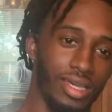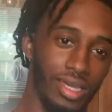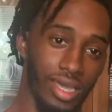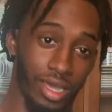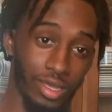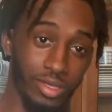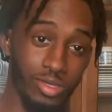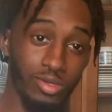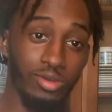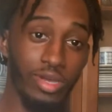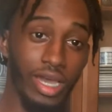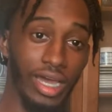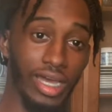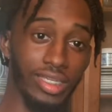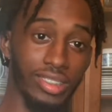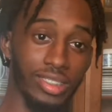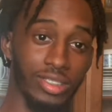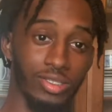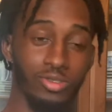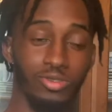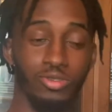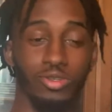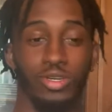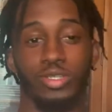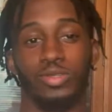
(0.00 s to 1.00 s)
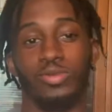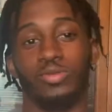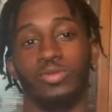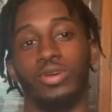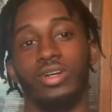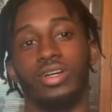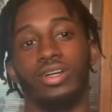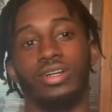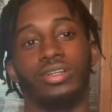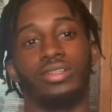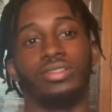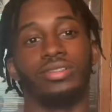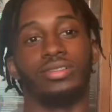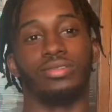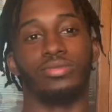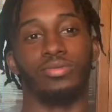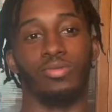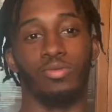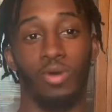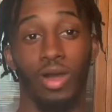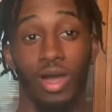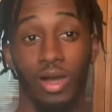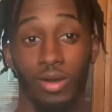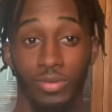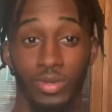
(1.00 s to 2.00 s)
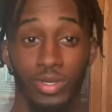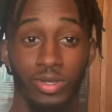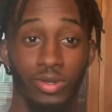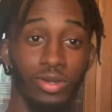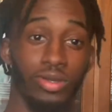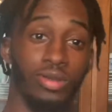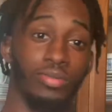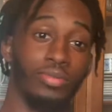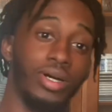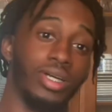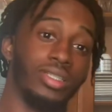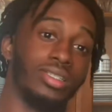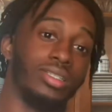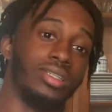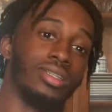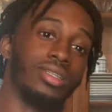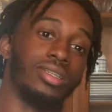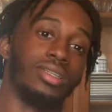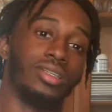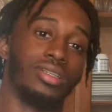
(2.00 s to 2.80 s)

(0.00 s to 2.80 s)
how you guys can dress well while being on a budget.